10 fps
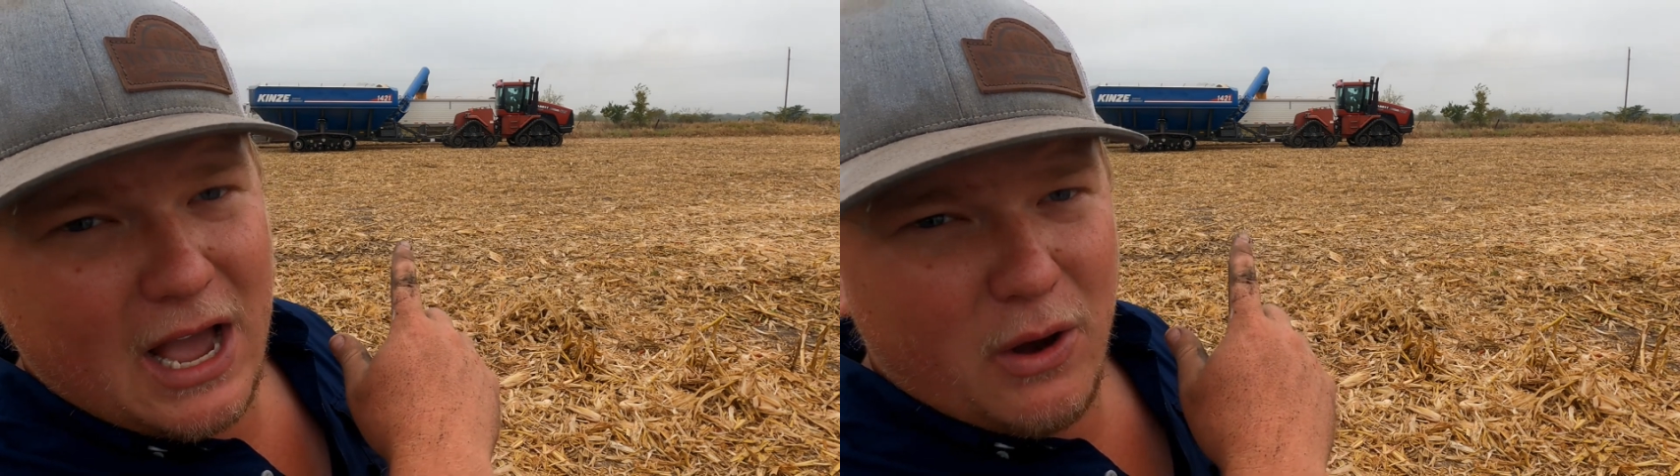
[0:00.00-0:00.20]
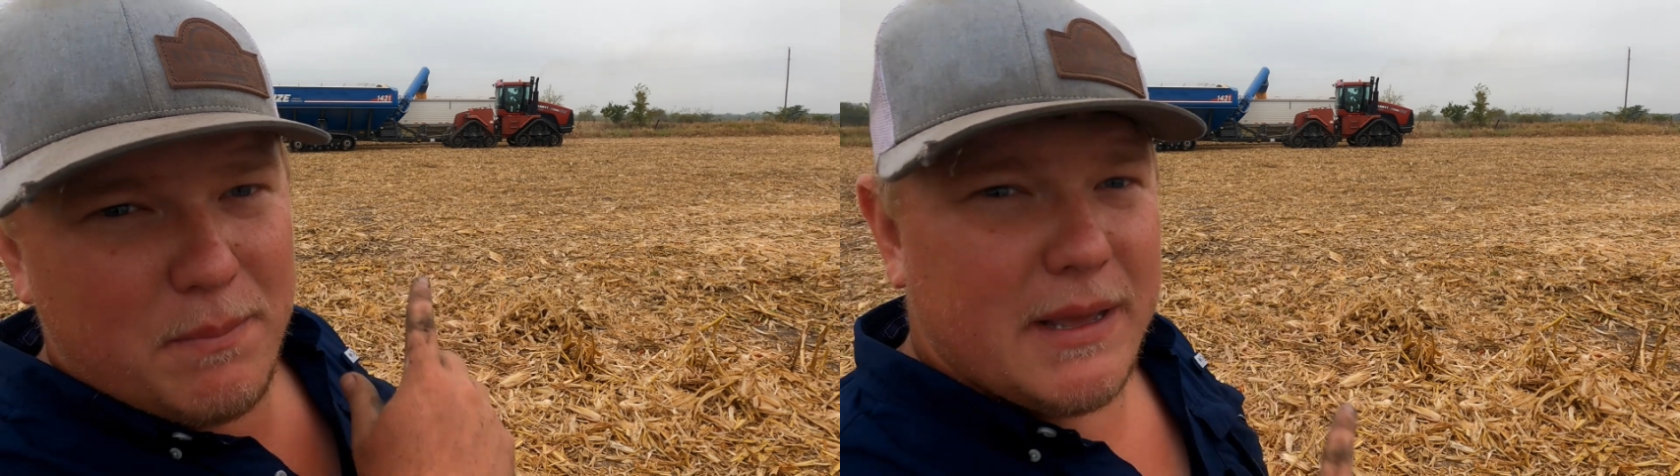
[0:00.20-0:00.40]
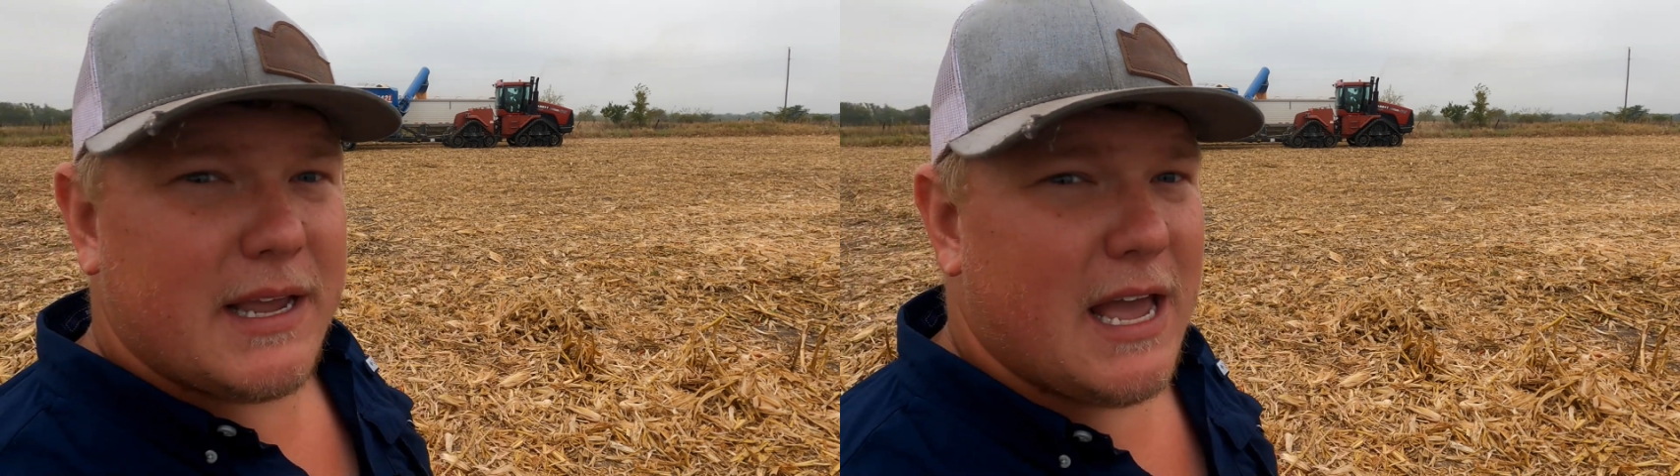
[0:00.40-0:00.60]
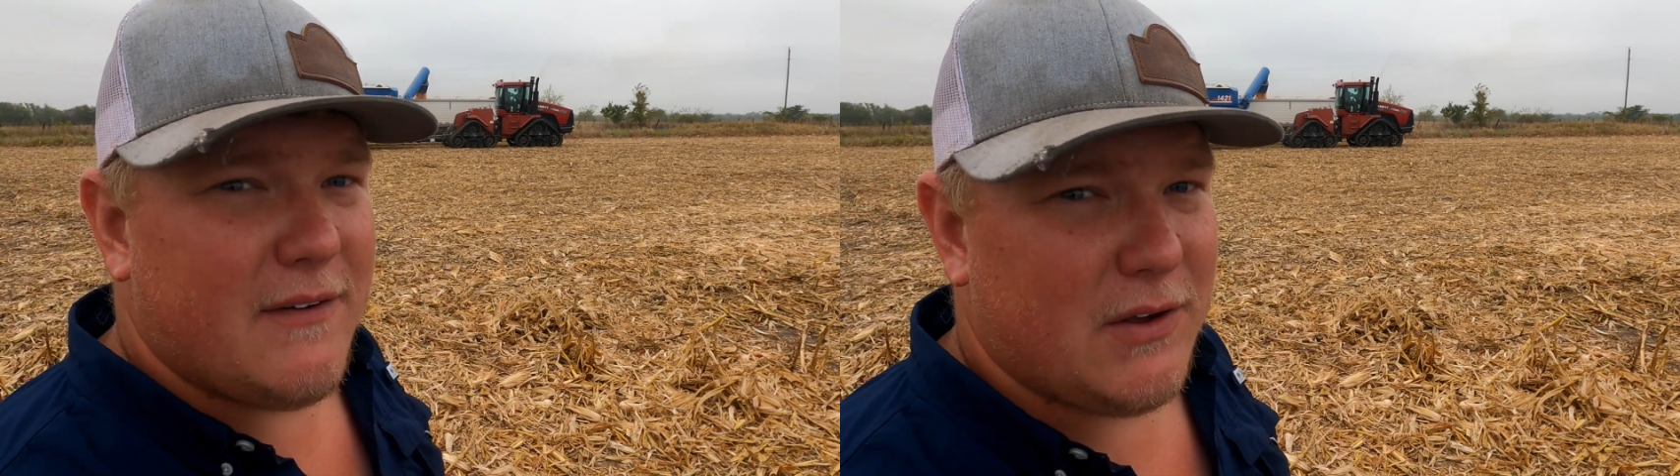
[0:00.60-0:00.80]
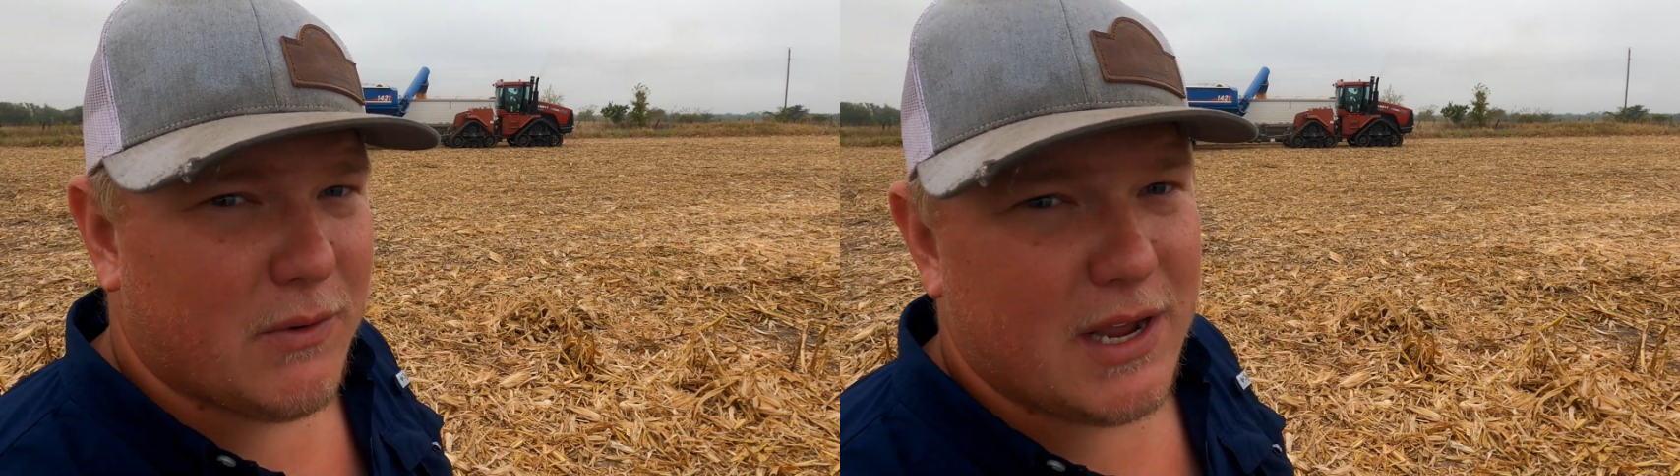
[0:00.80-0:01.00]
how a big
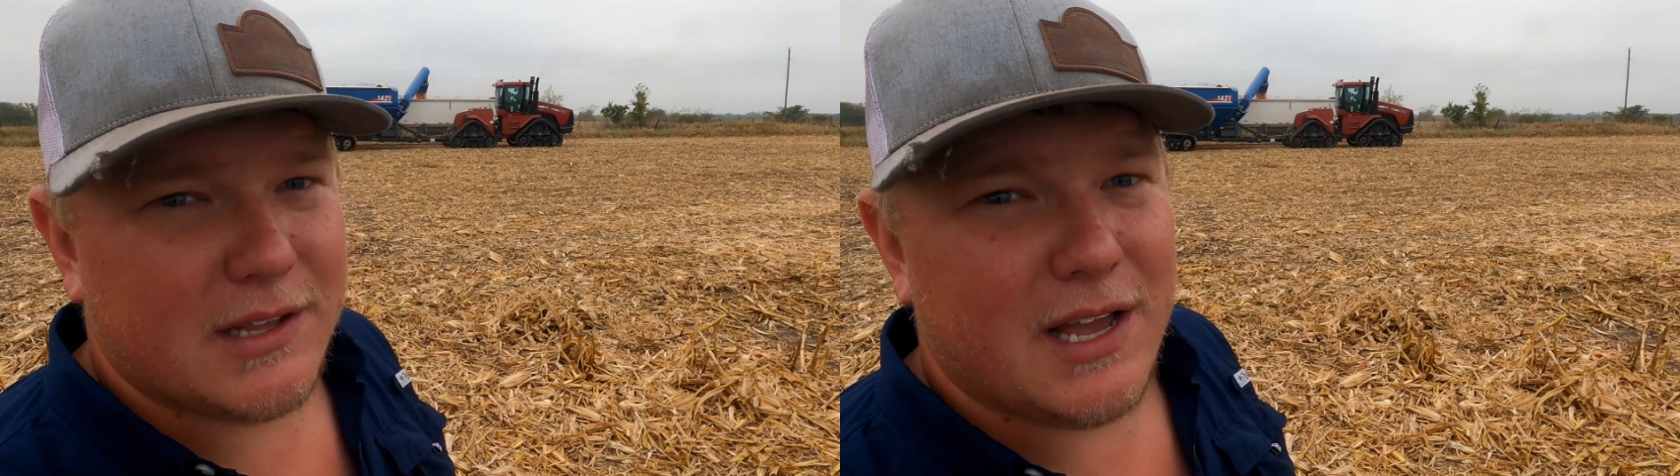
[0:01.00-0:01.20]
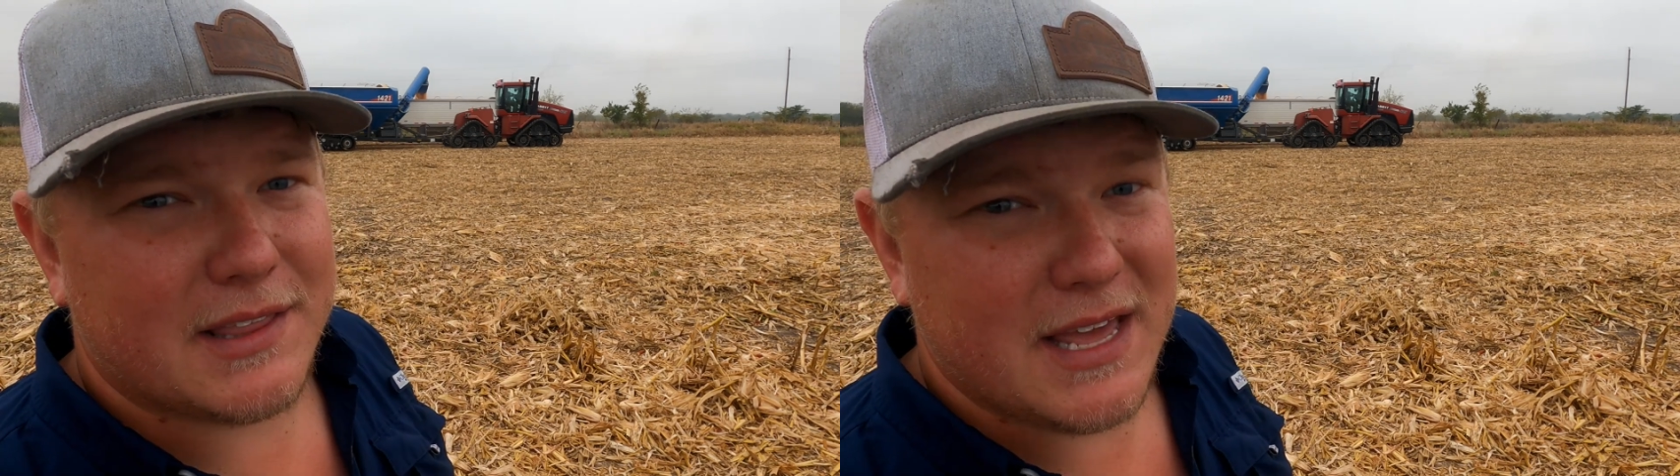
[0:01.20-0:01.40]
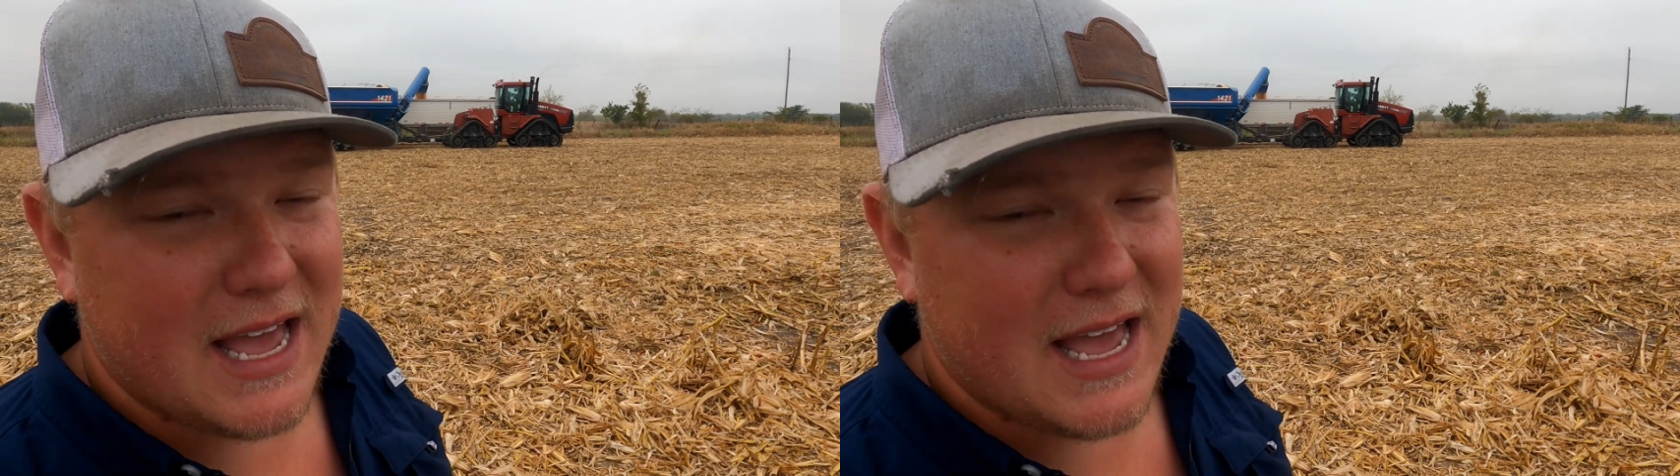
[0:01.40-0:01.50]
heavy rig like